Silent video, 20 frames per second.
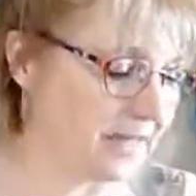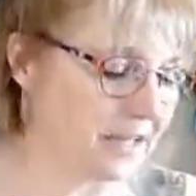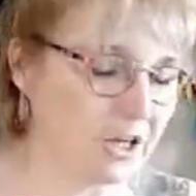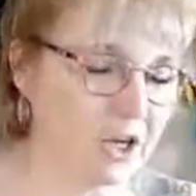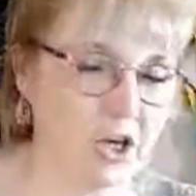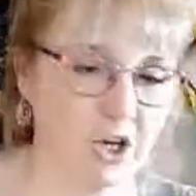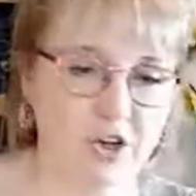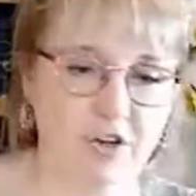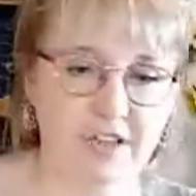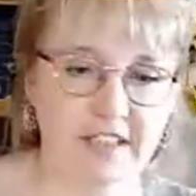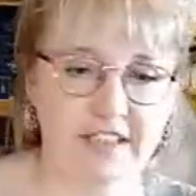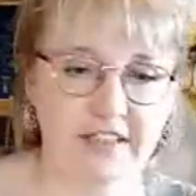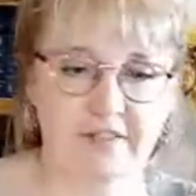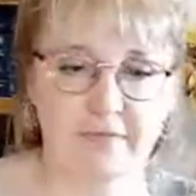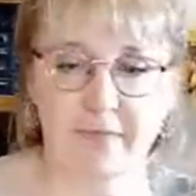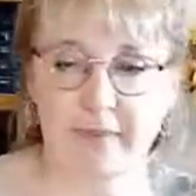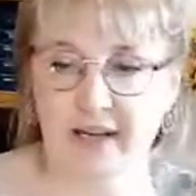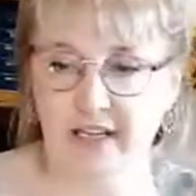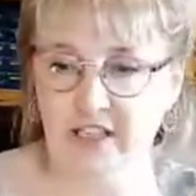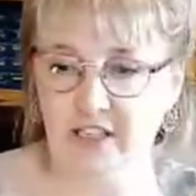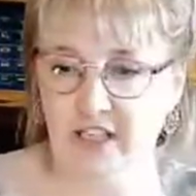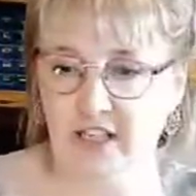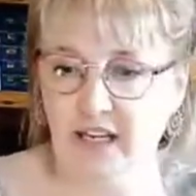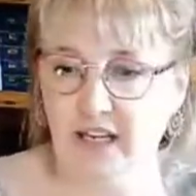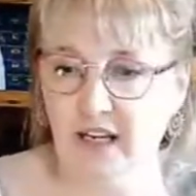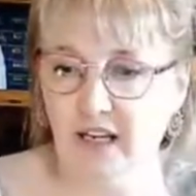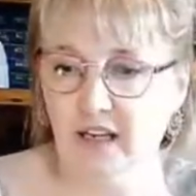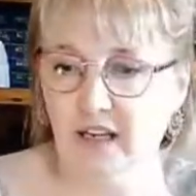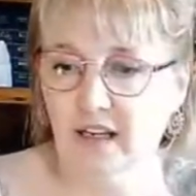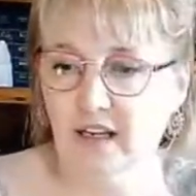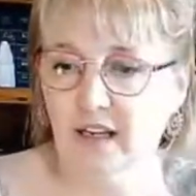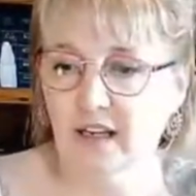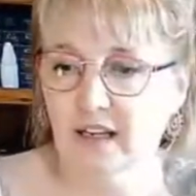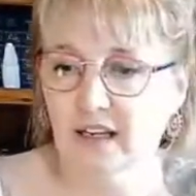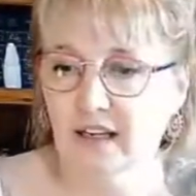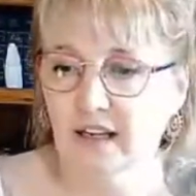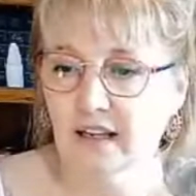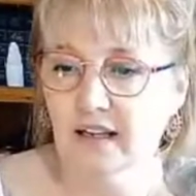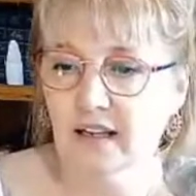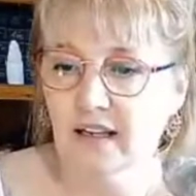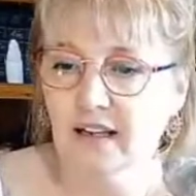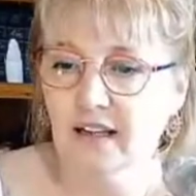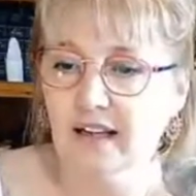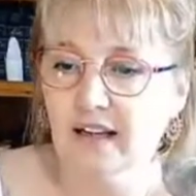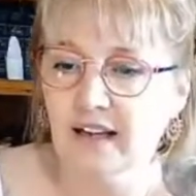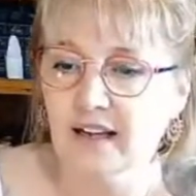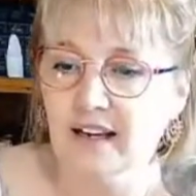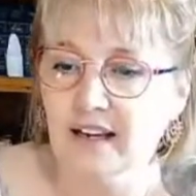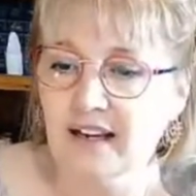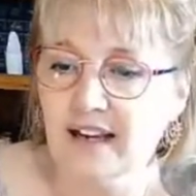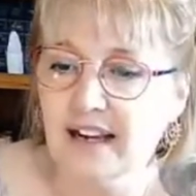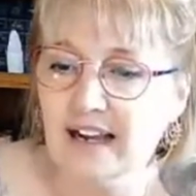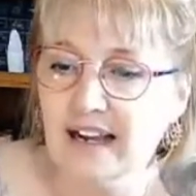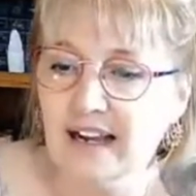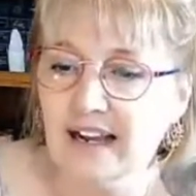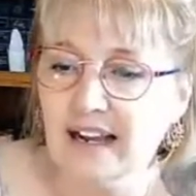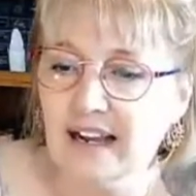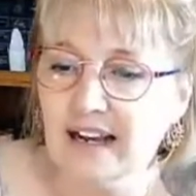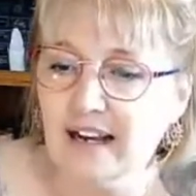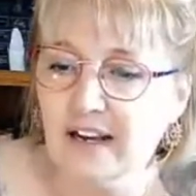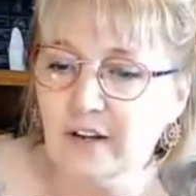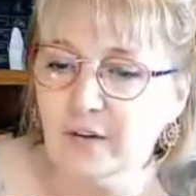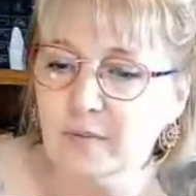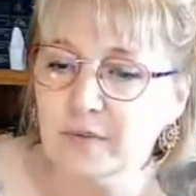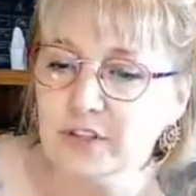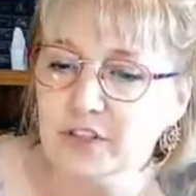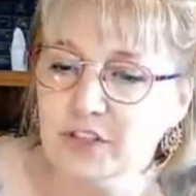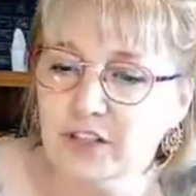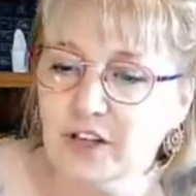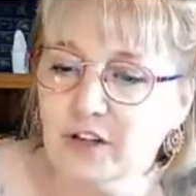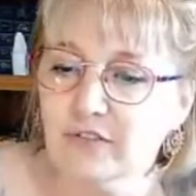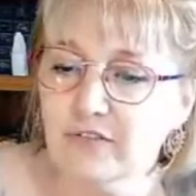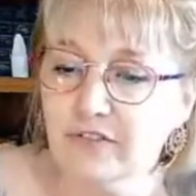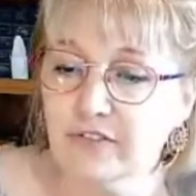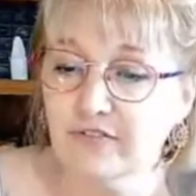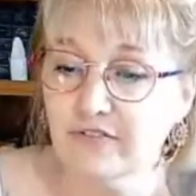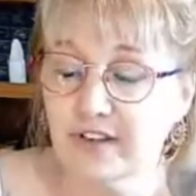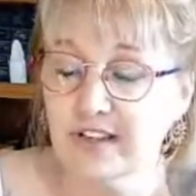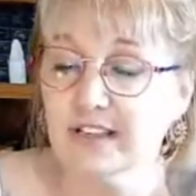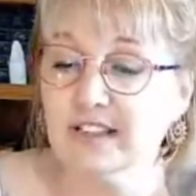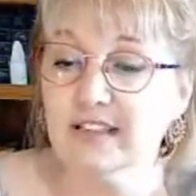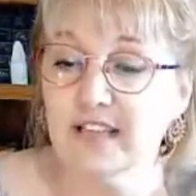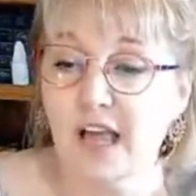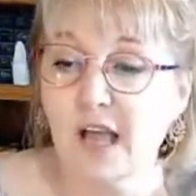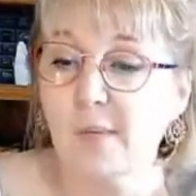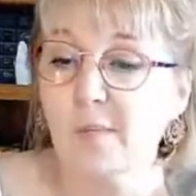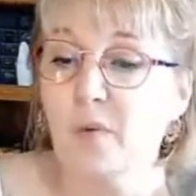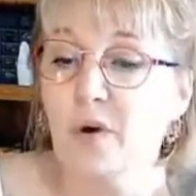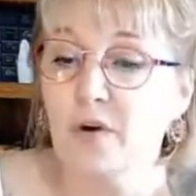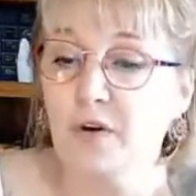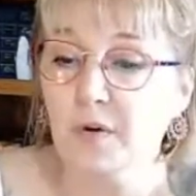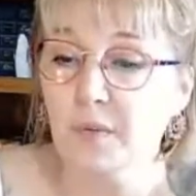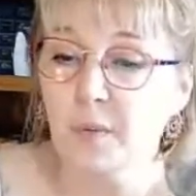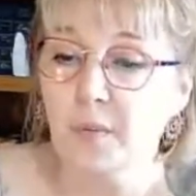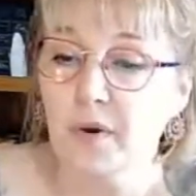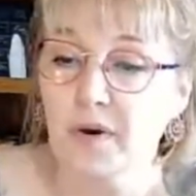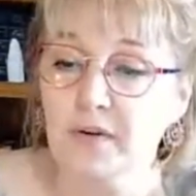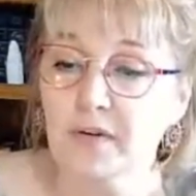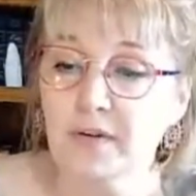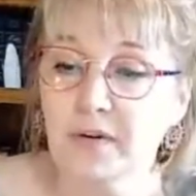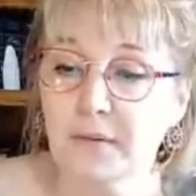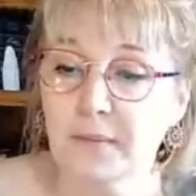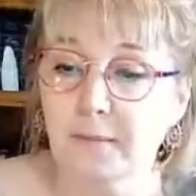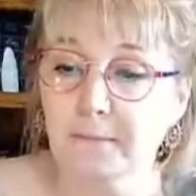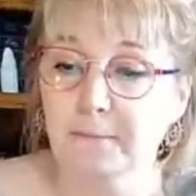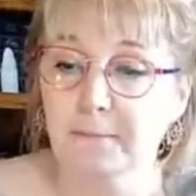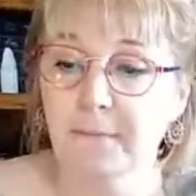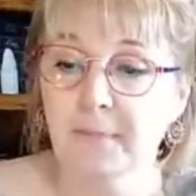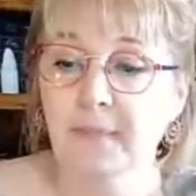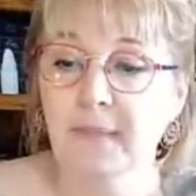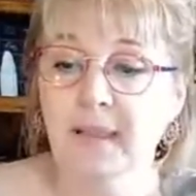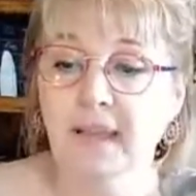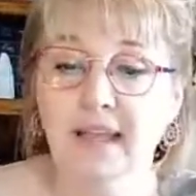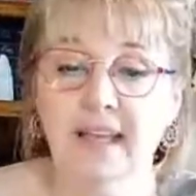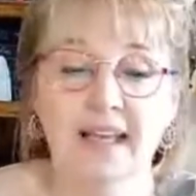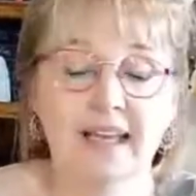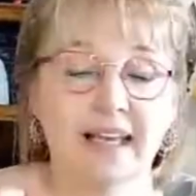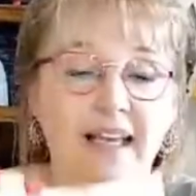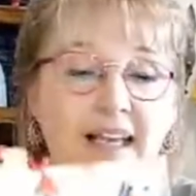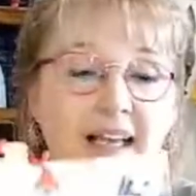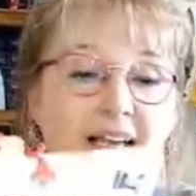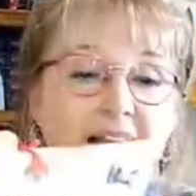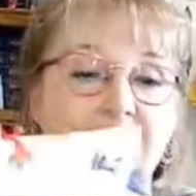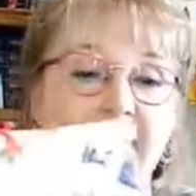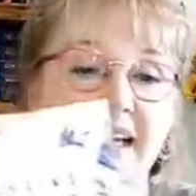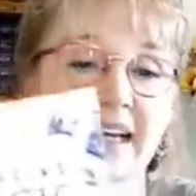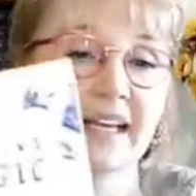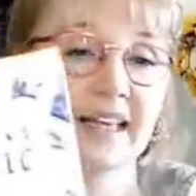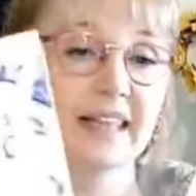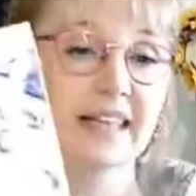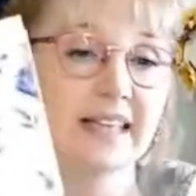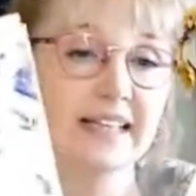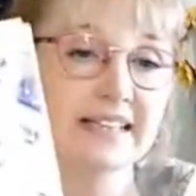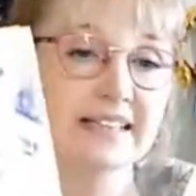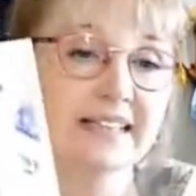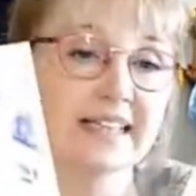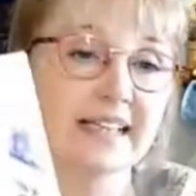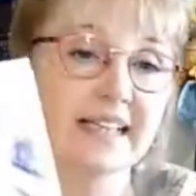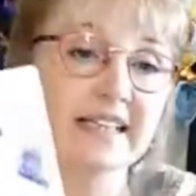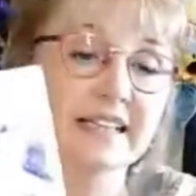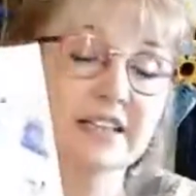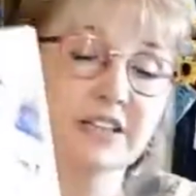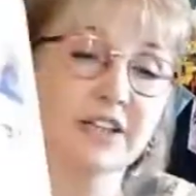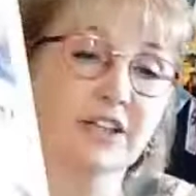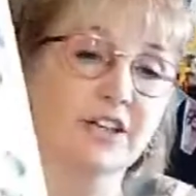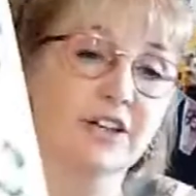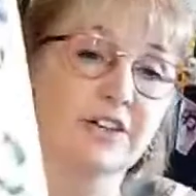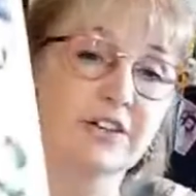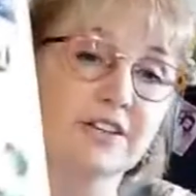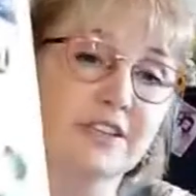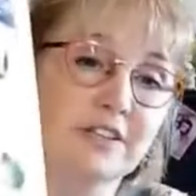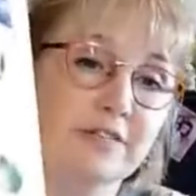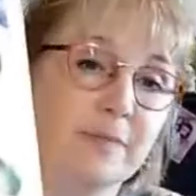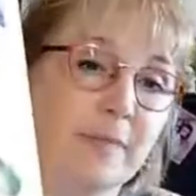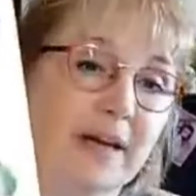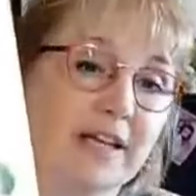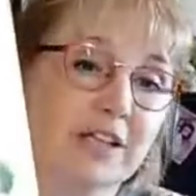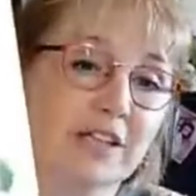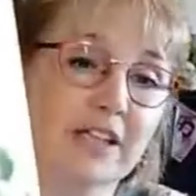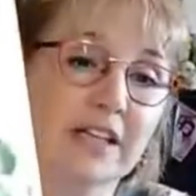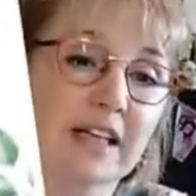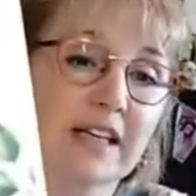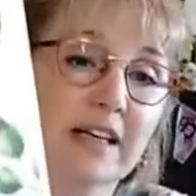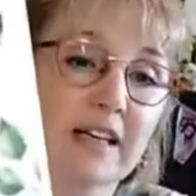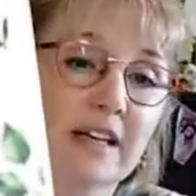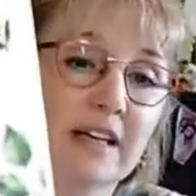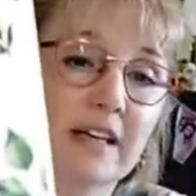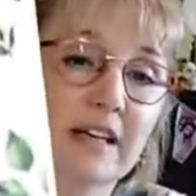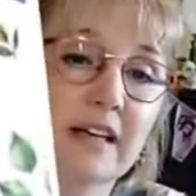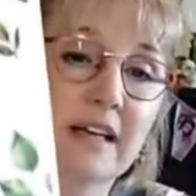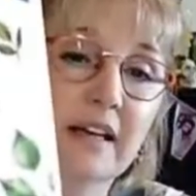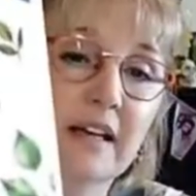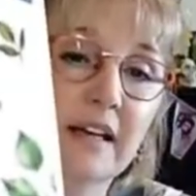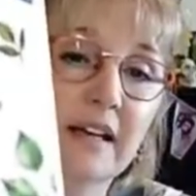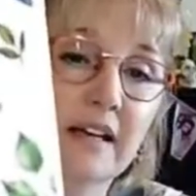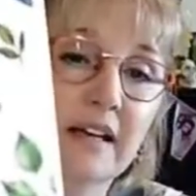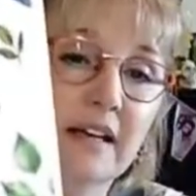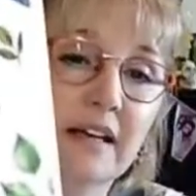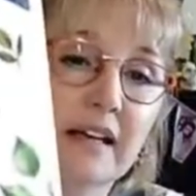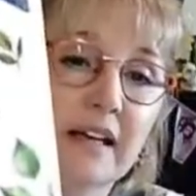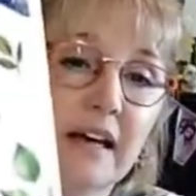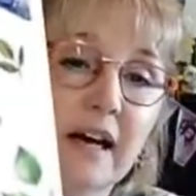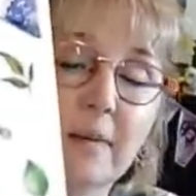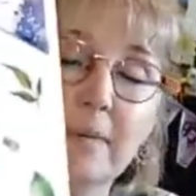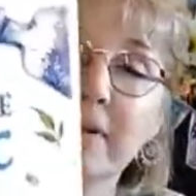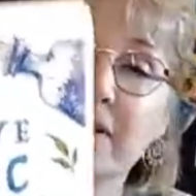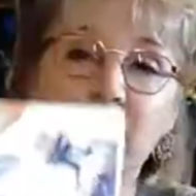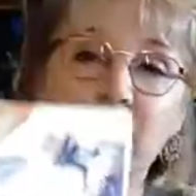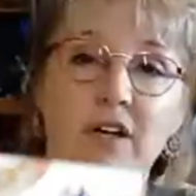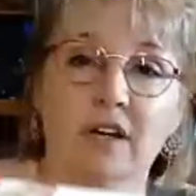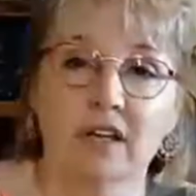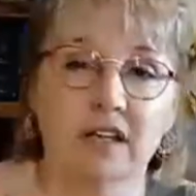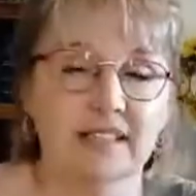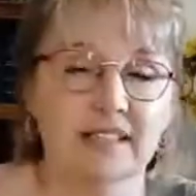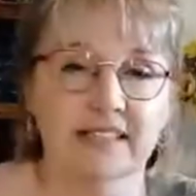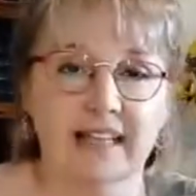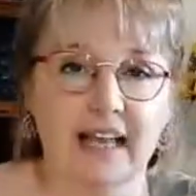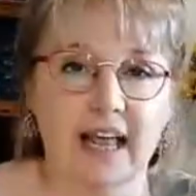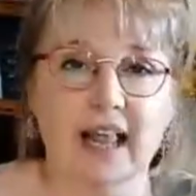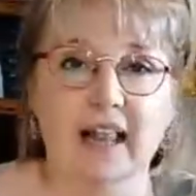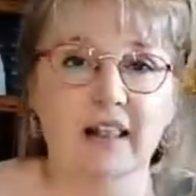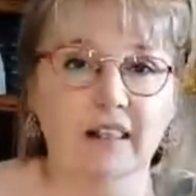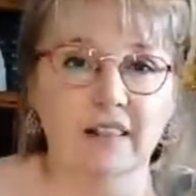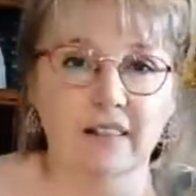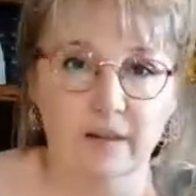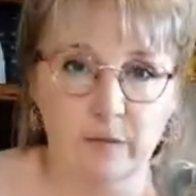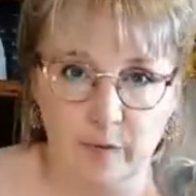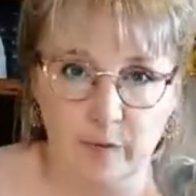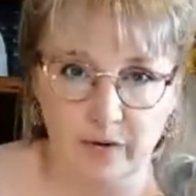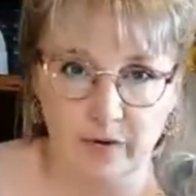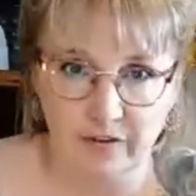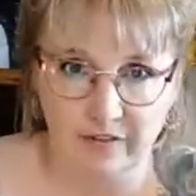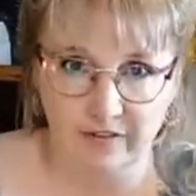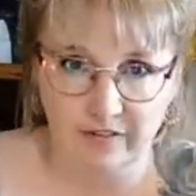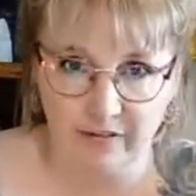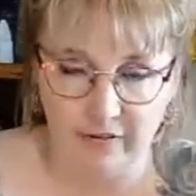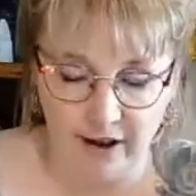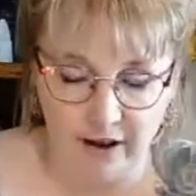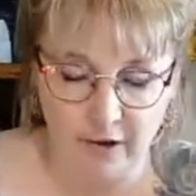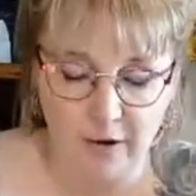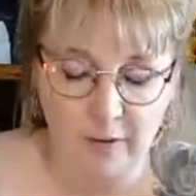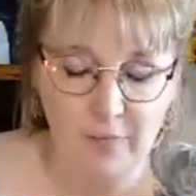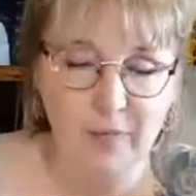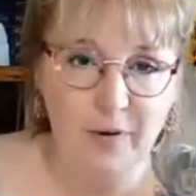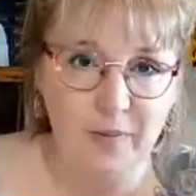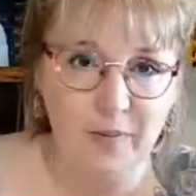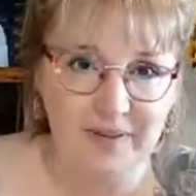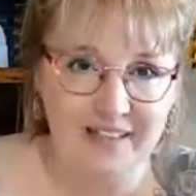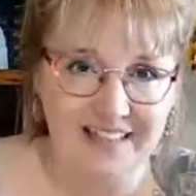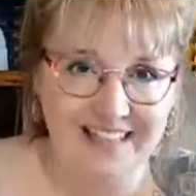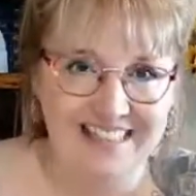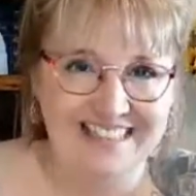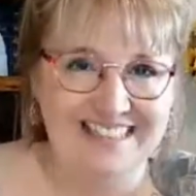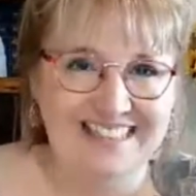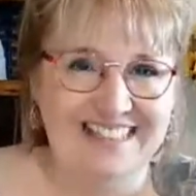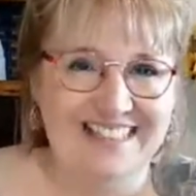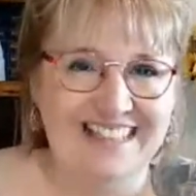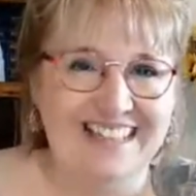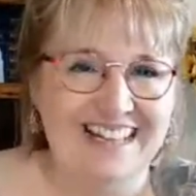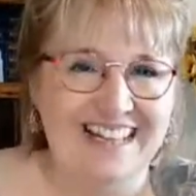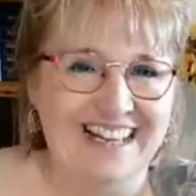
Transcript: Curative Magic. Hello, Michelle, for the first time. Welcome. This is Curative Magic. I'm not going to sell the book throughout, I promise.